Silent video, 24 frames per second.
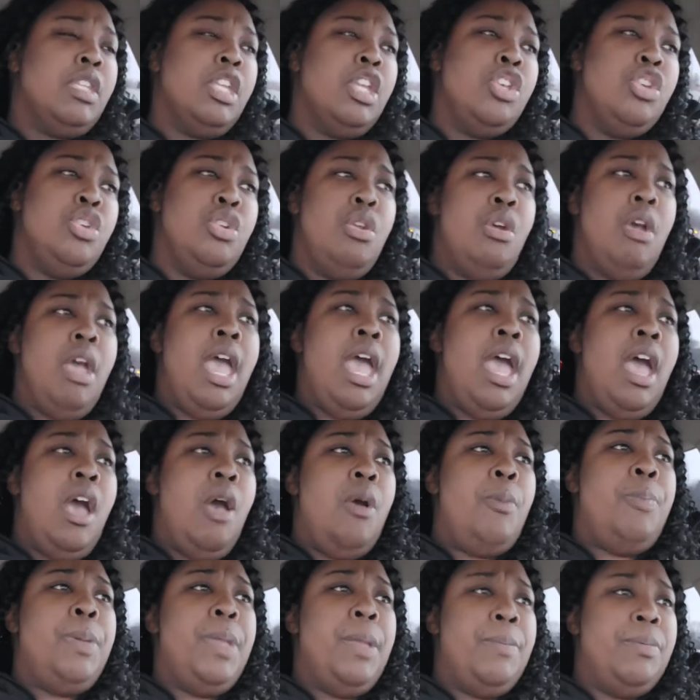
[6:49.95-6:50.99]
you know
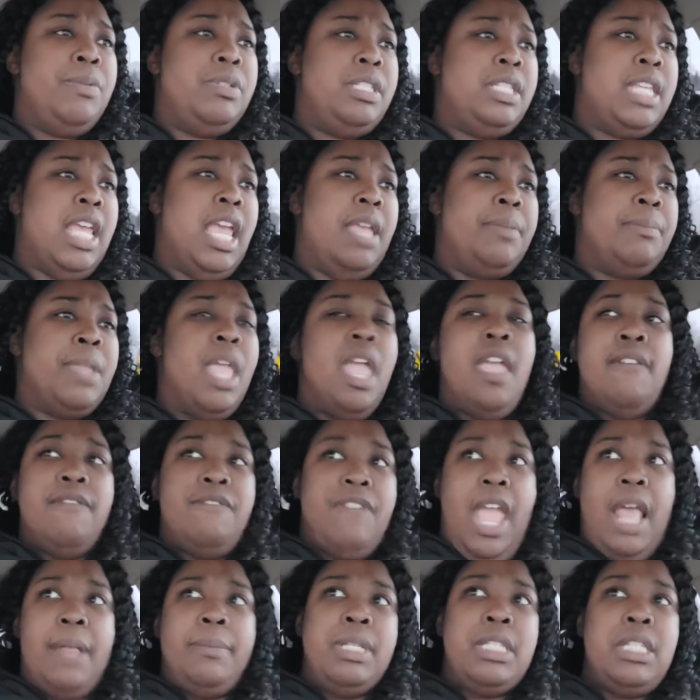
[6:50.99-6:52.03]
how people say
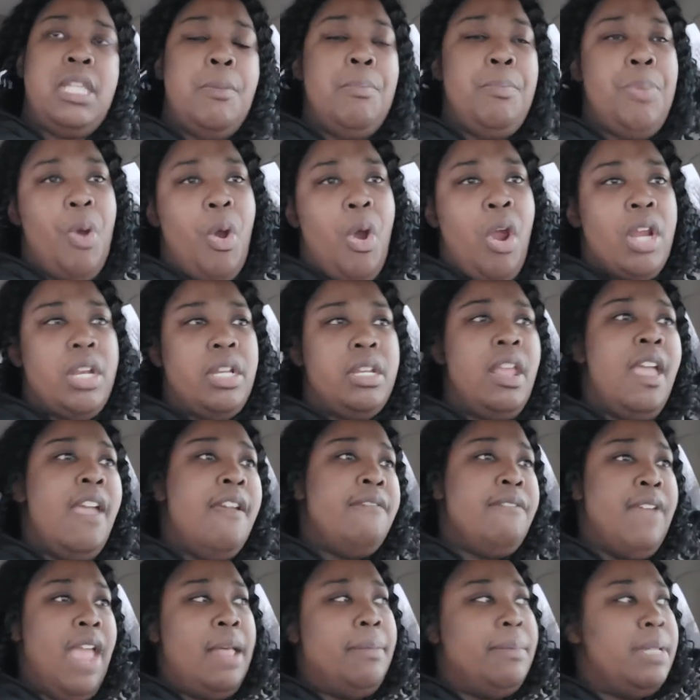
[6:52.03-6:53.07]
family's
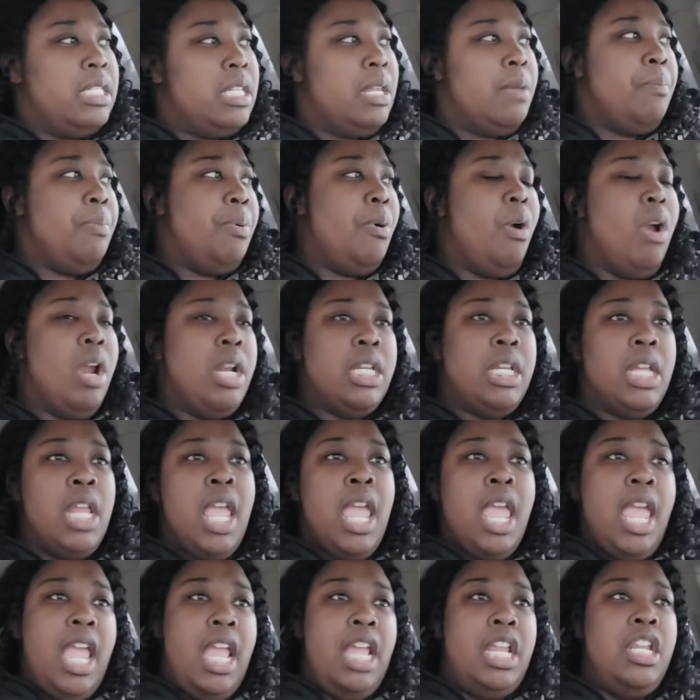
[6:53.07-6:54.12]
important, family's
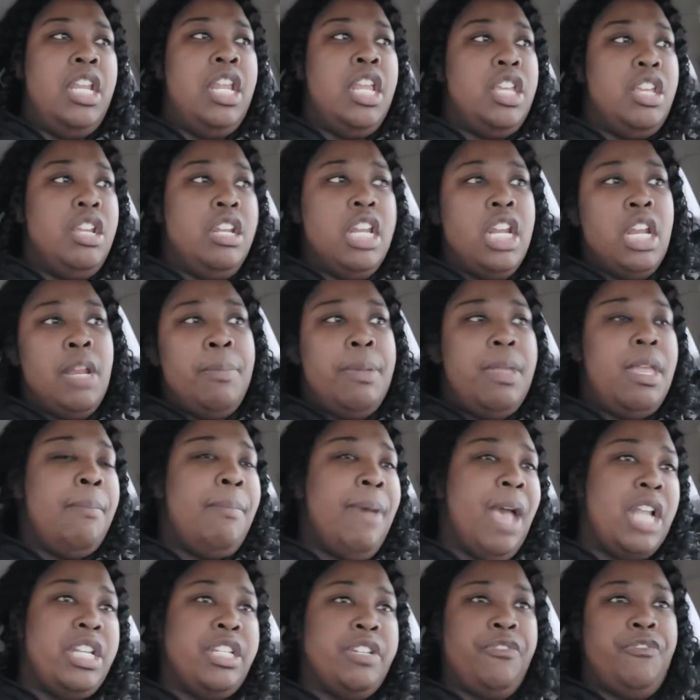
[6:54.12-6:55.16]
important, and you need to be
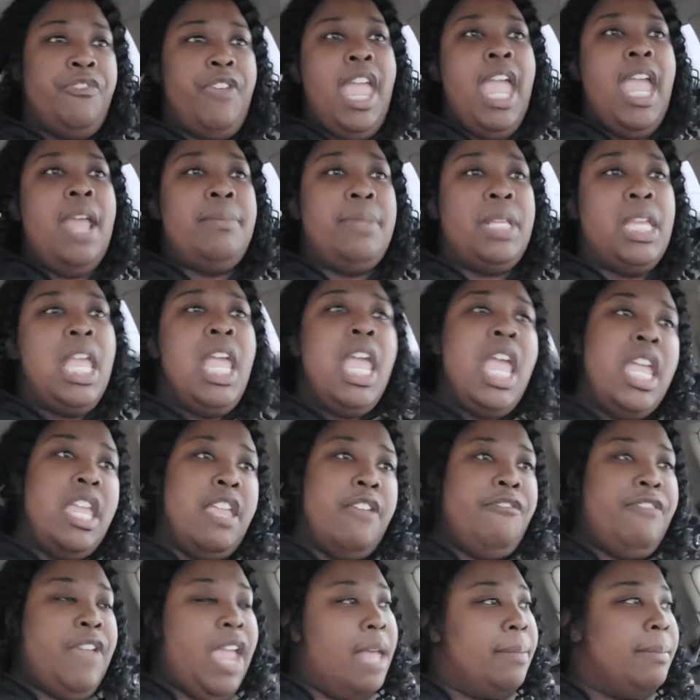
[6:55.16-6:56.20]
about your family, and
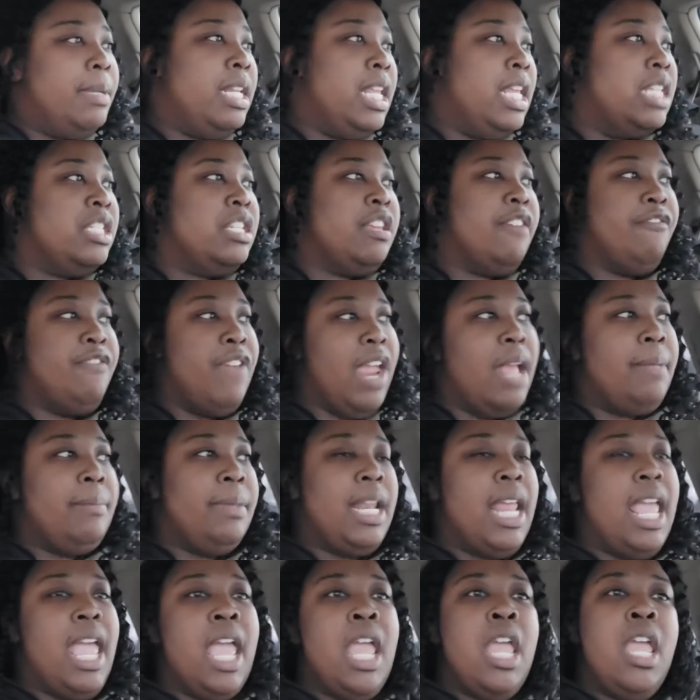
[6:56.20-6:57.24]
your family this and your family
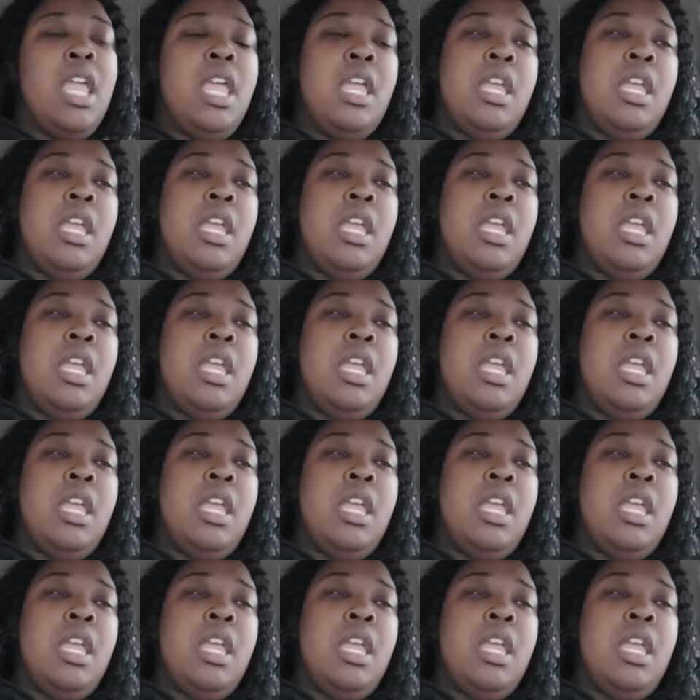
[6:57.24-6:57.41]
that.